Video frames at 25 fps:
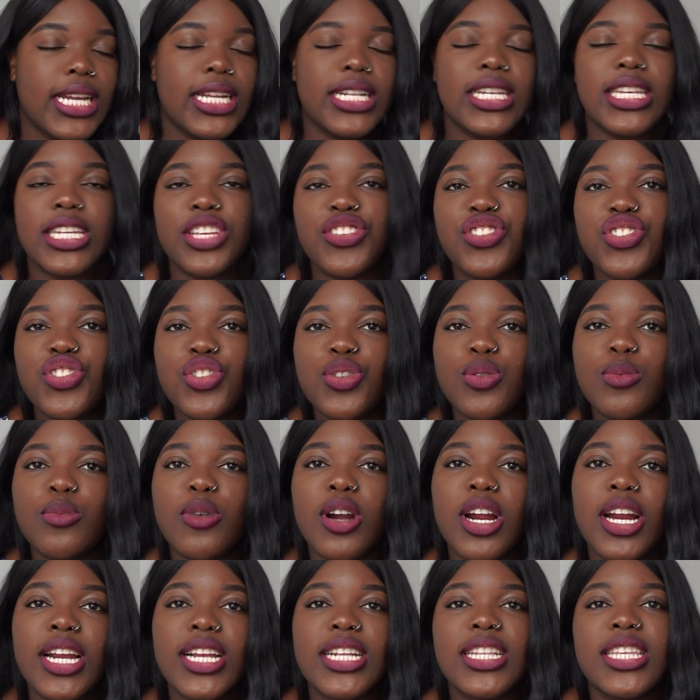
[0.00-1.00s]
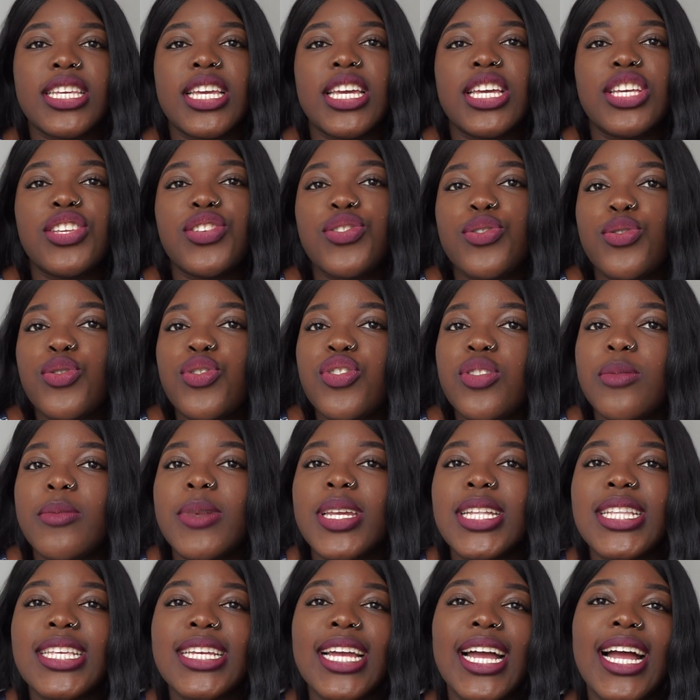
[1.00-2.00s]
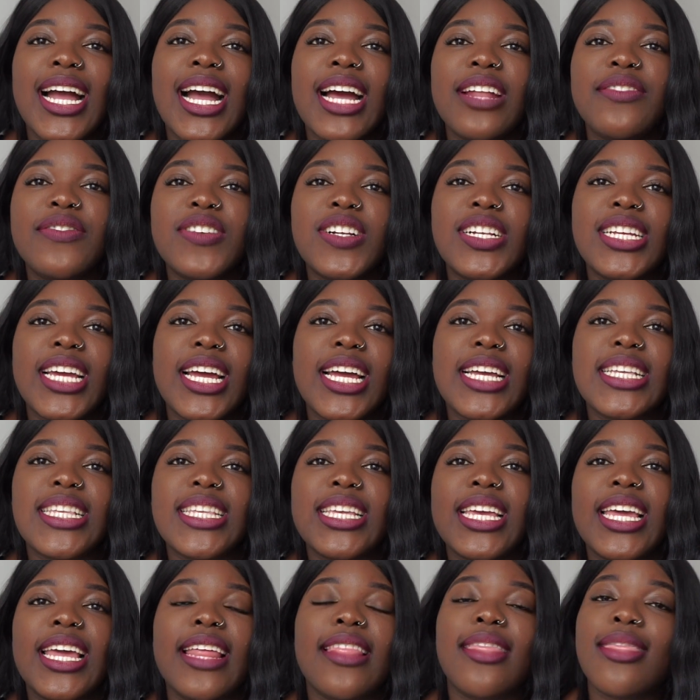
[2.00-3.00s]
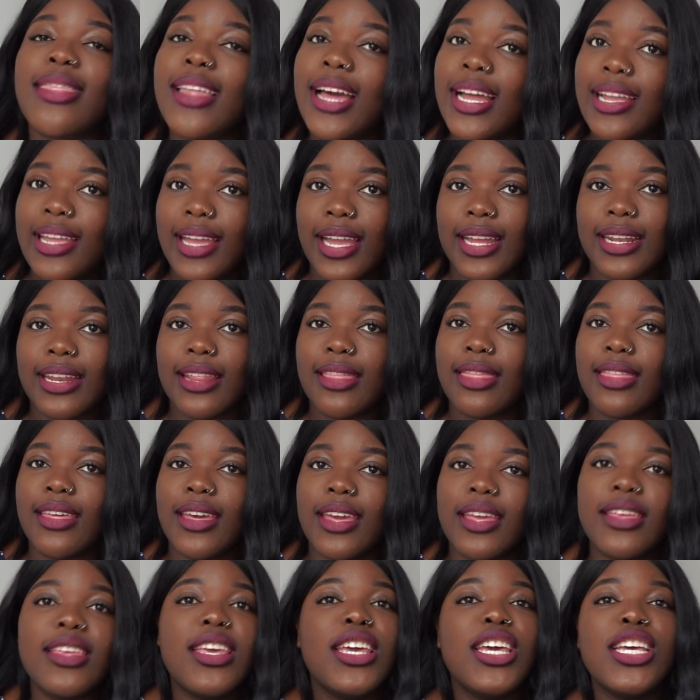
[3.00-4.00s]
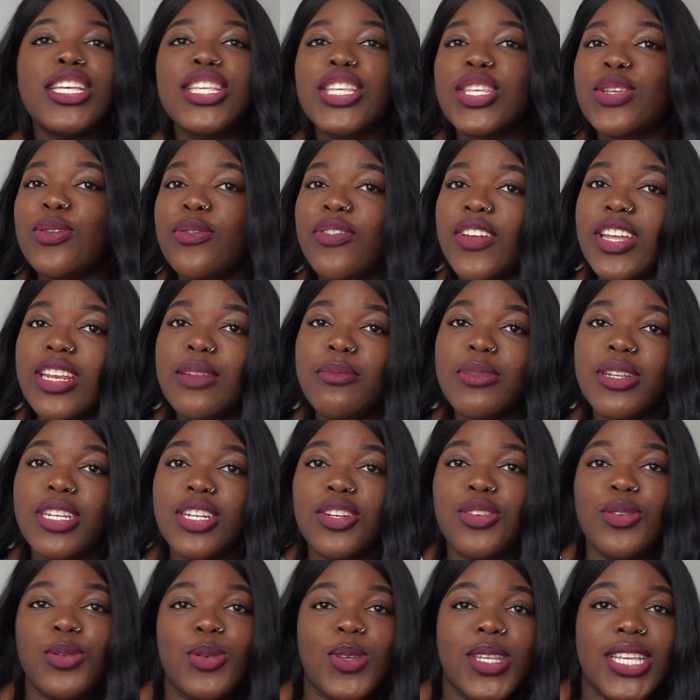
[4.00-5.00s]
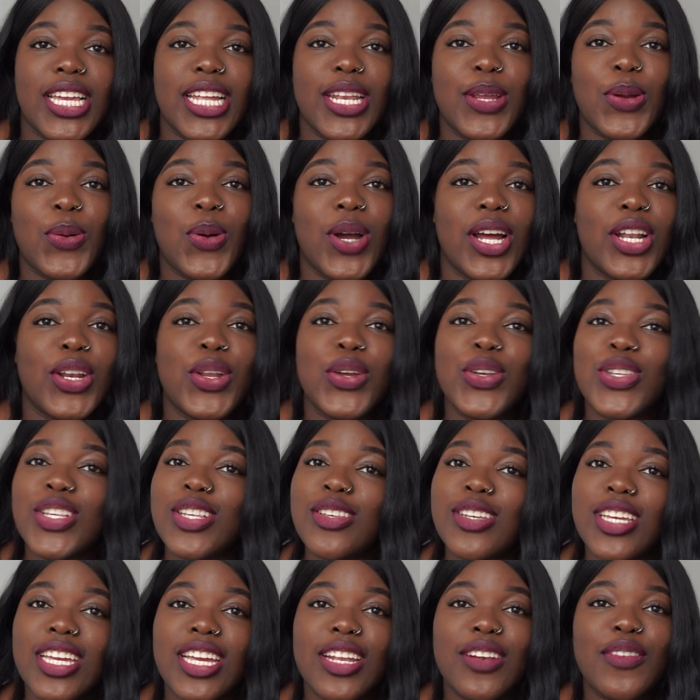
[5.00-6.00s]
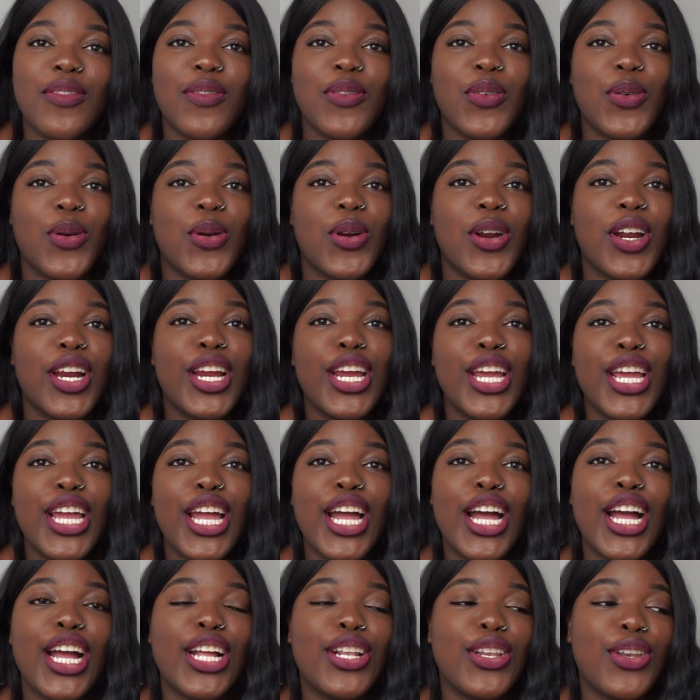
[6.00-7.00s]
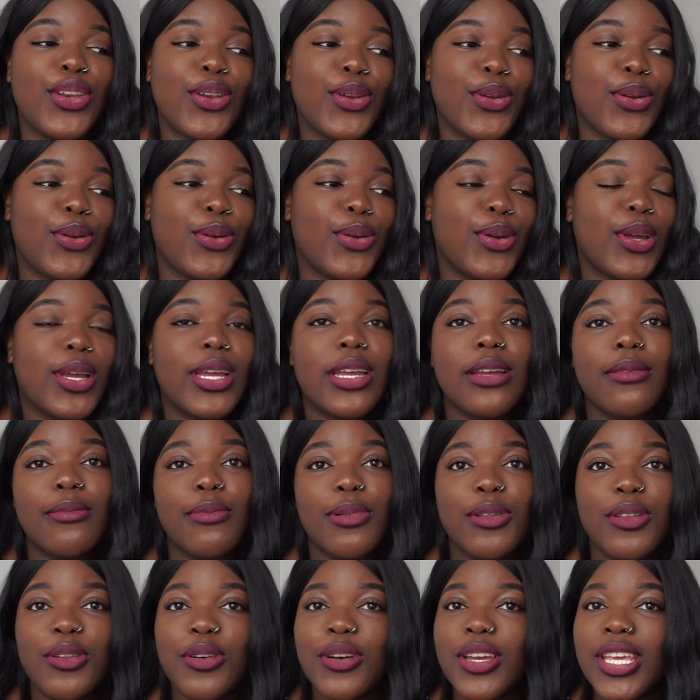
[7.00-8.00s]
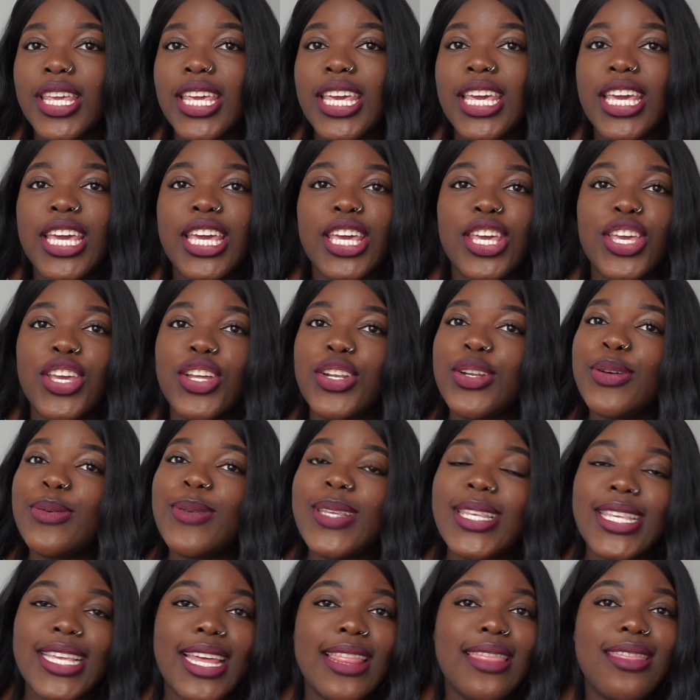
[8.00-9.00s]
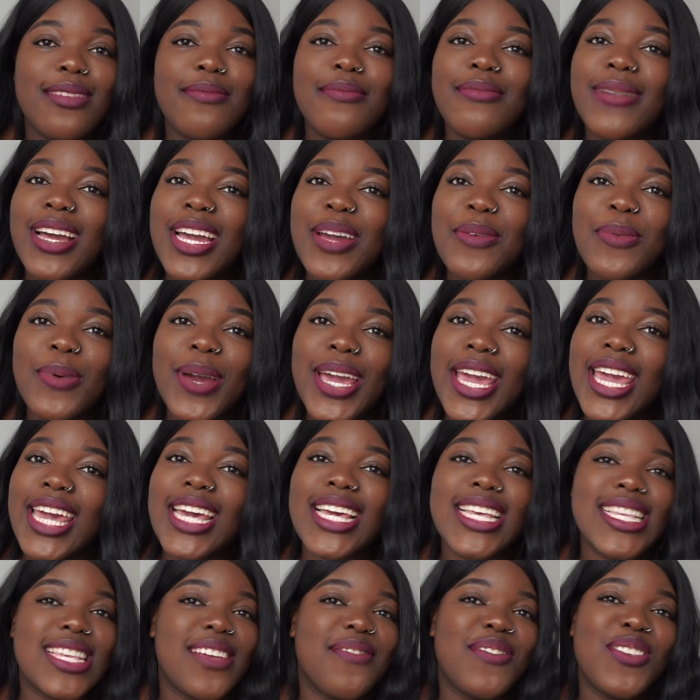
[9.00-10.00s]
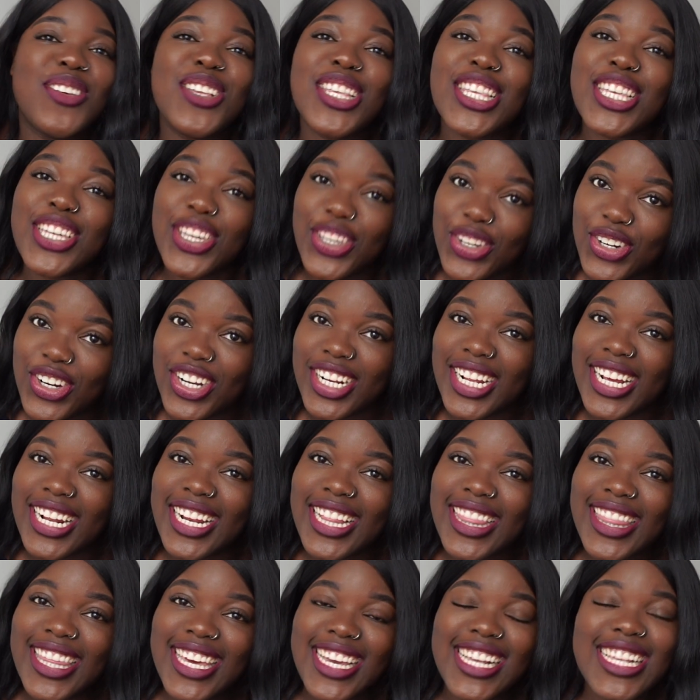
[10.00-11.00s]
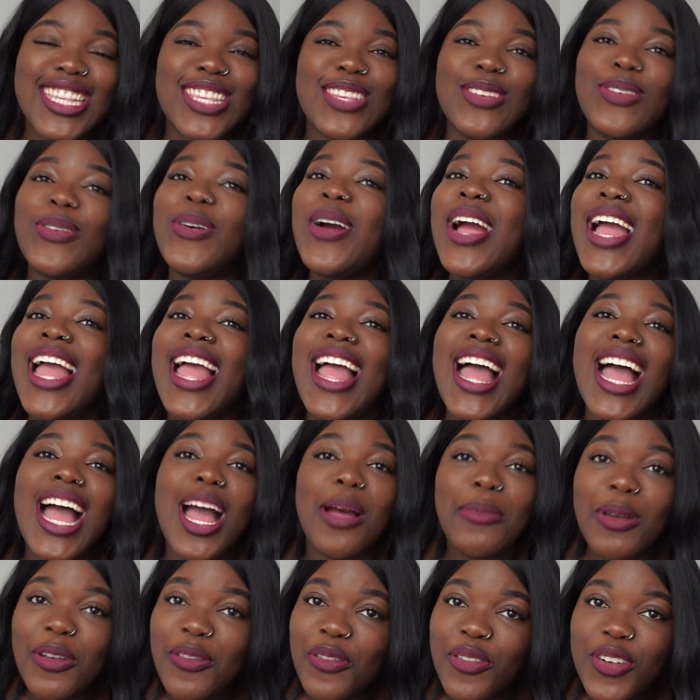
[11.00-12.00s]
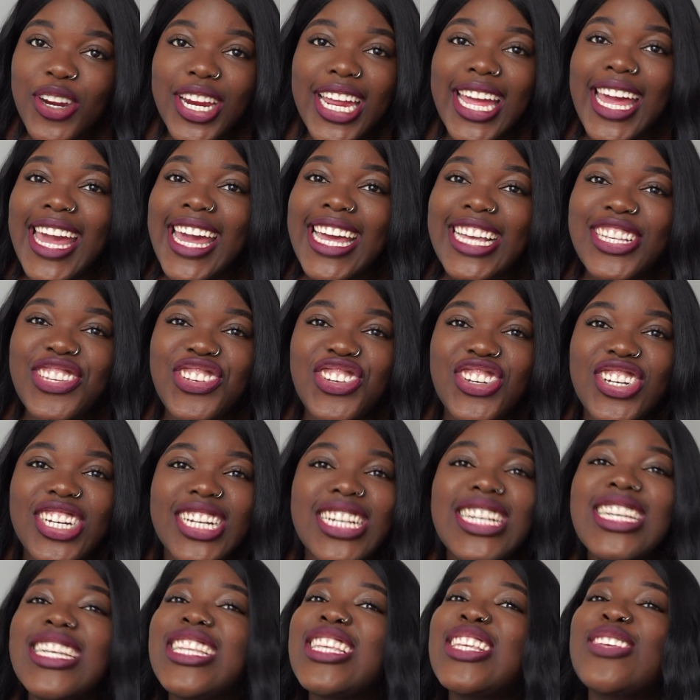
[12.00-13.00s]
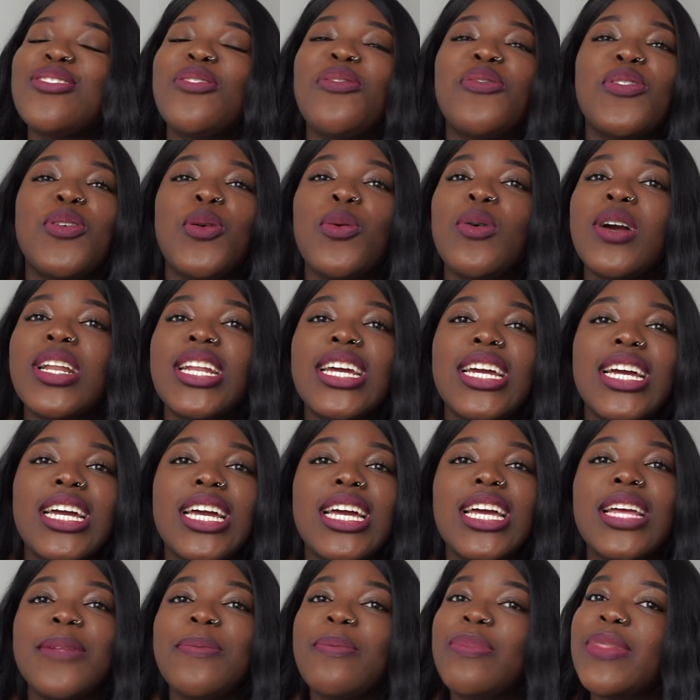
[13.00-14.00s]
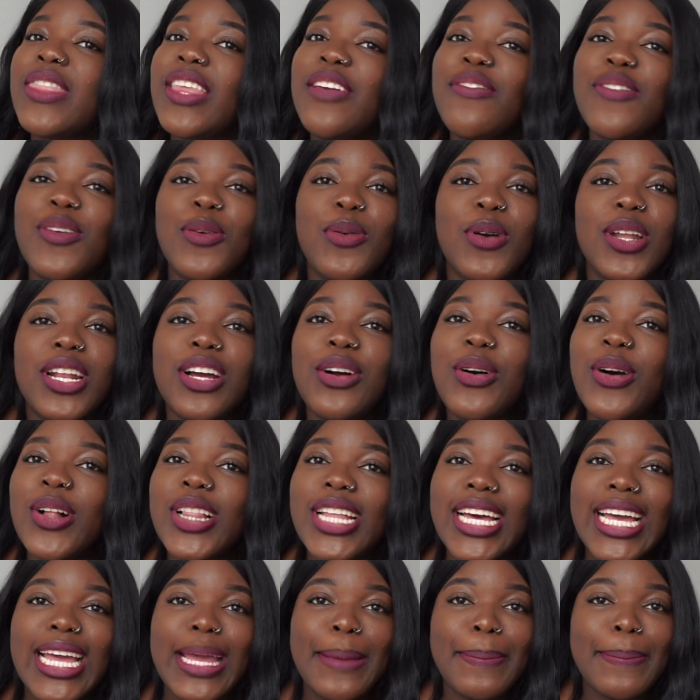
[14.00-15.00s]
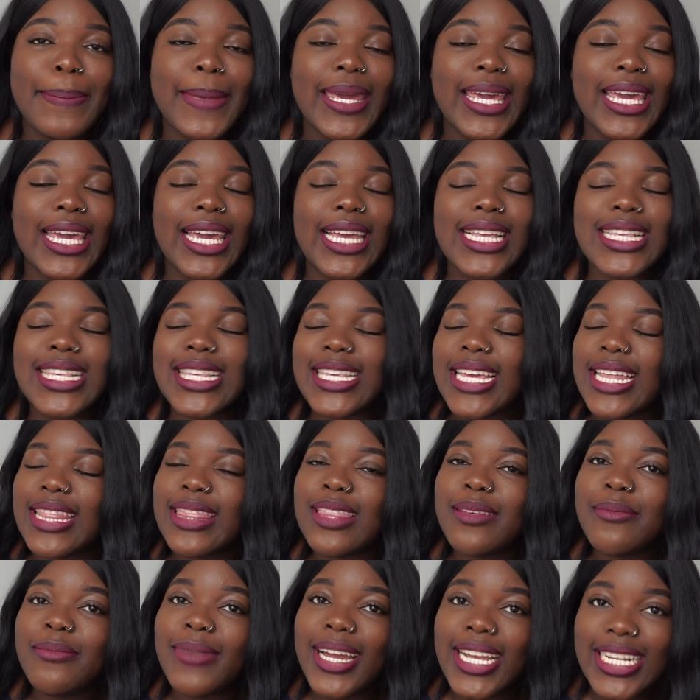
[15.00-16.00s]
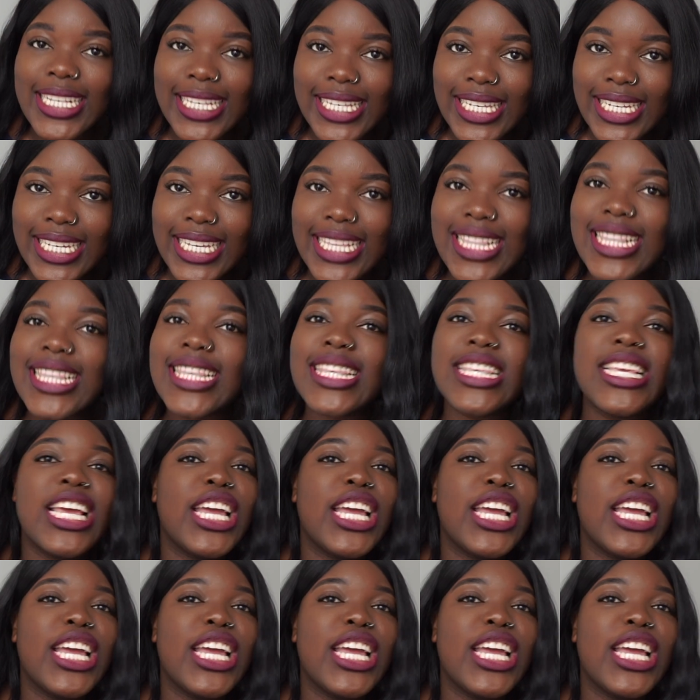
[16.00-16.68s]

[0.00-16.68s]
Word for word: digital marketing, social media, advertising, that kind of thing. So if anybody knows anyone who's looking for a new employee, you know, send them my way because I'm not secured anything. So I'm a free agent. So if you wanna, if you wanna holler at me, send them my deets,